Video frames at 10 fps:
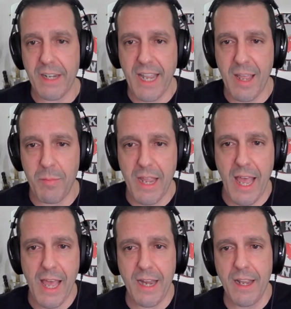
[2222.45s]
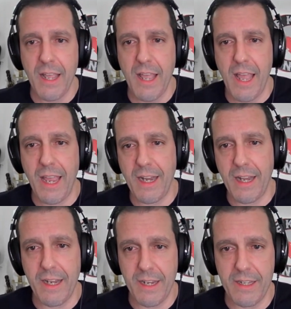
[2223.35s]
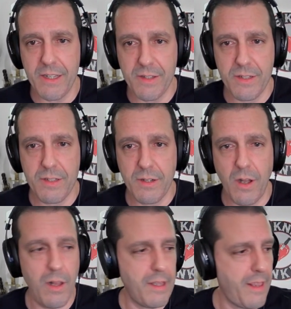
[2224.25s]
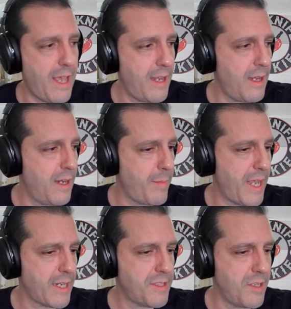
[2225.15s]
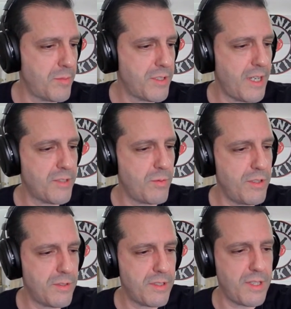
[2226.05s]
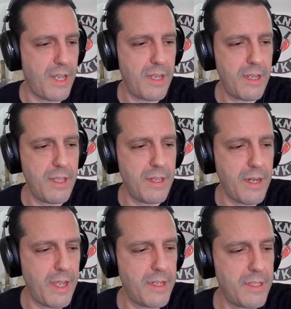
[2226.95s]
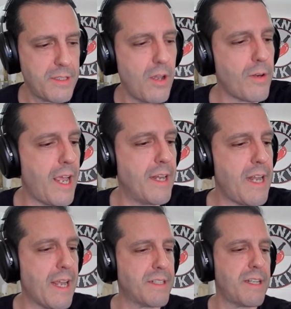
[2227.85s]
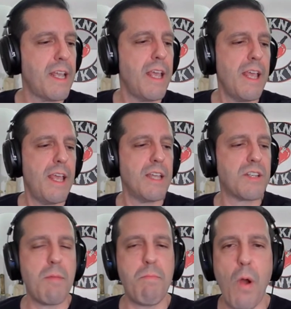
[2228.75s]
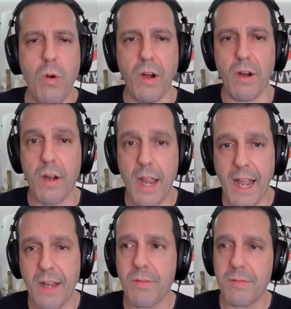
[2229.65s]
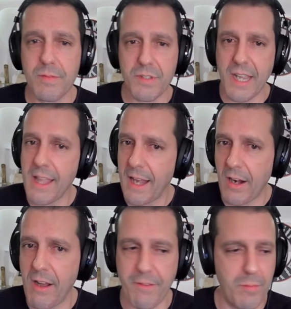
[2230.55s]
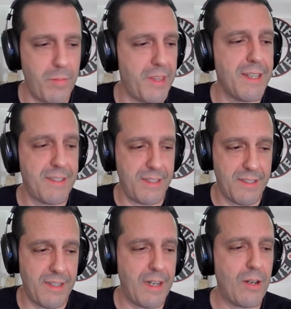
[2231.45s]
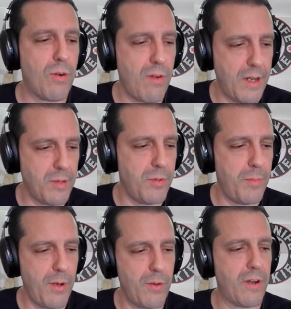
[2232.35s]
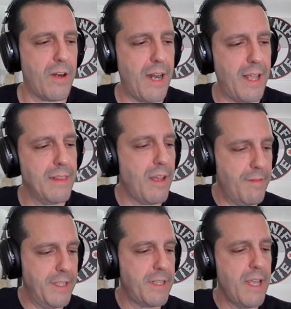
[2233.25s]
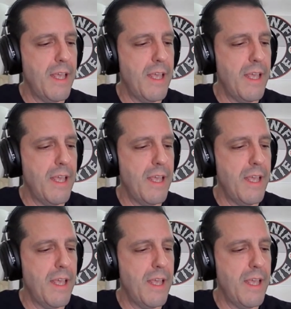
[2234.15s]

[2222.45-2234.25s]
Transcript: It can be had. And it is all of that and a bag of chips, as we used to say in the nineties. Okay, next is a Boker. And I don't say that often, but this is an incredible Boker and I love it.